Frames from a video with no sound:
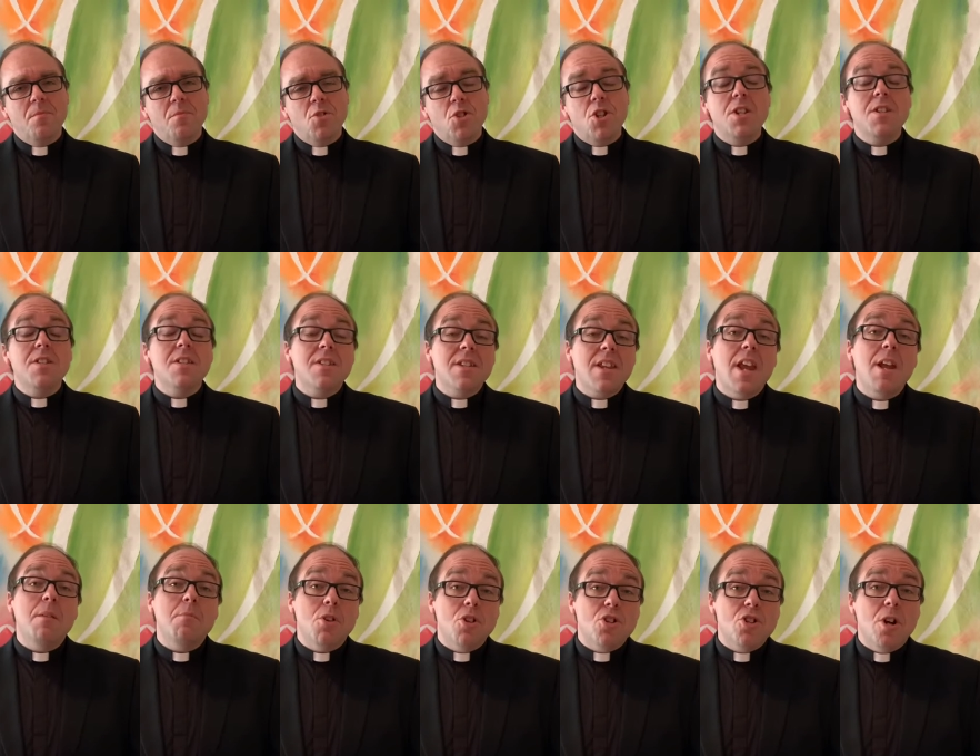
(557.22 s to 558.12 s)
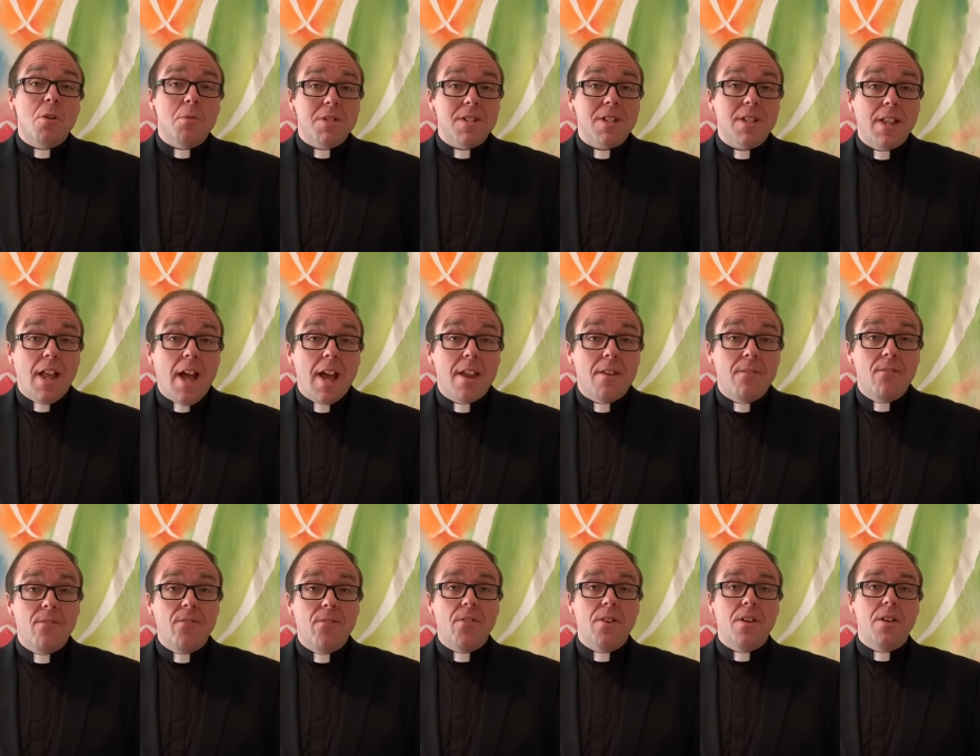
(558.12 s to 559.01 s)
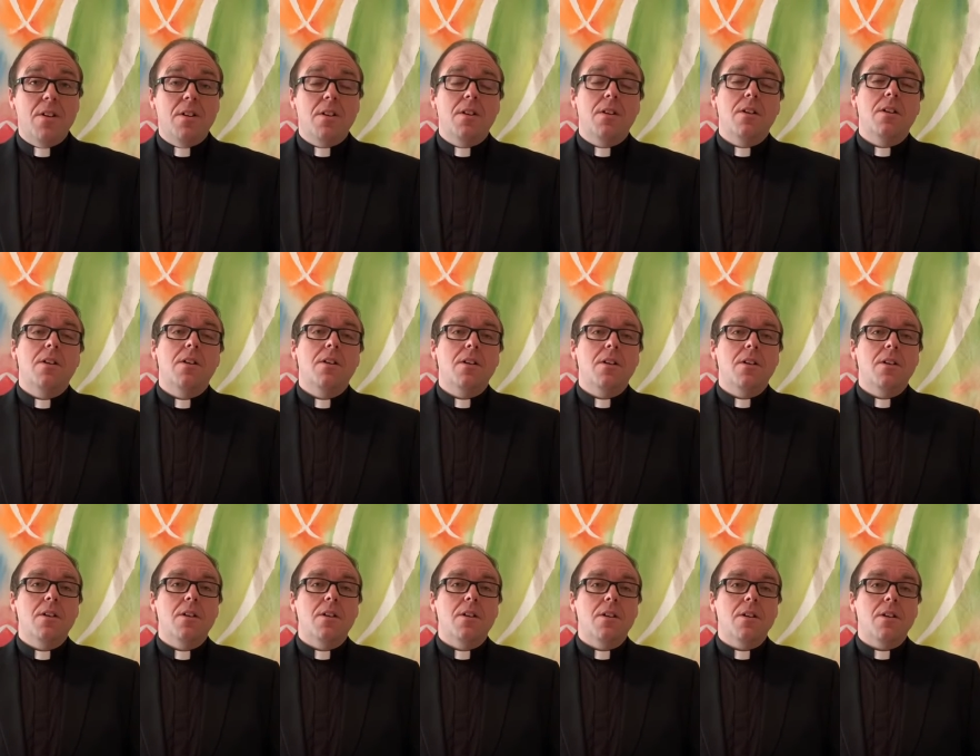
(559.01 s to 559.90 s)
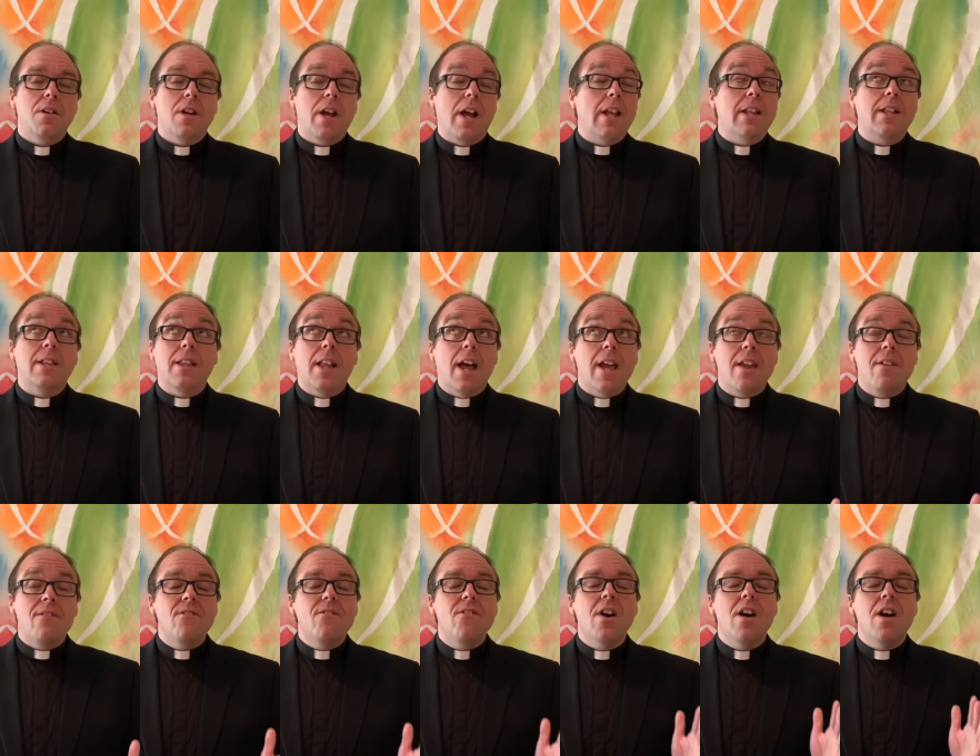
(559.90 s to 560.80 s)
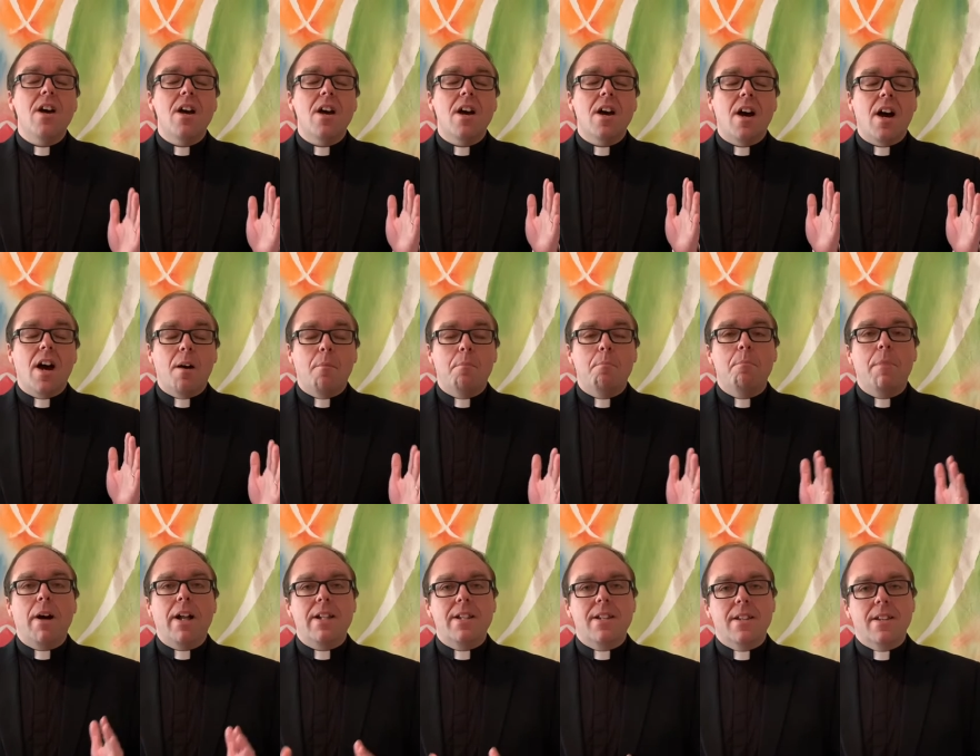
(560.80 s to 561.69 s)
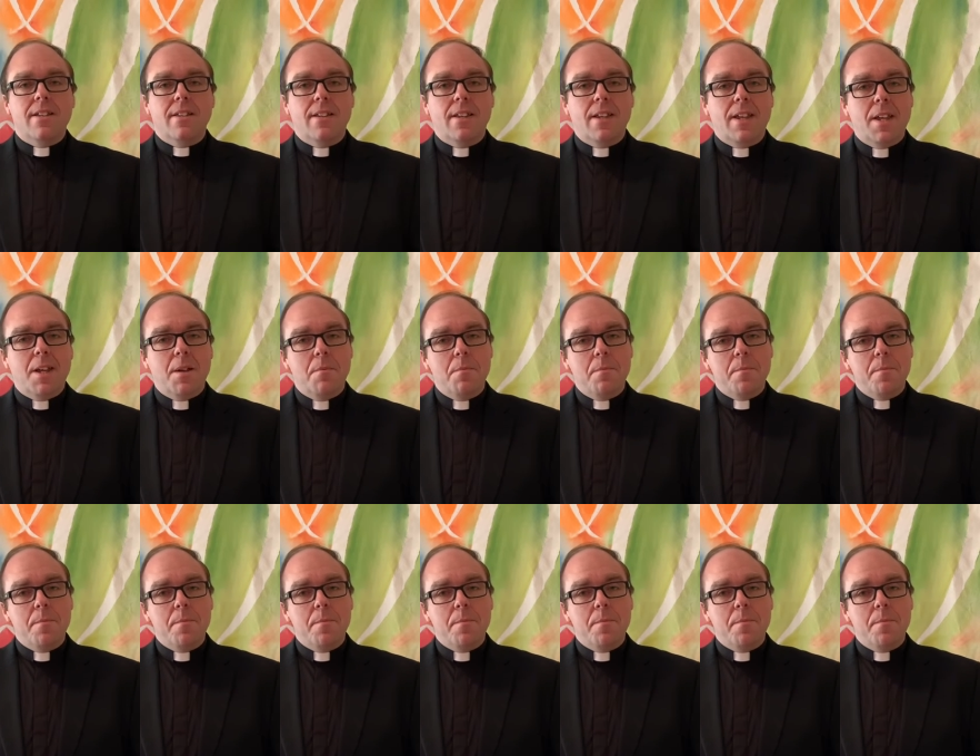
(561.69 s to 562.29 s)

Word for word: Jesus came to show us life and life abundantly.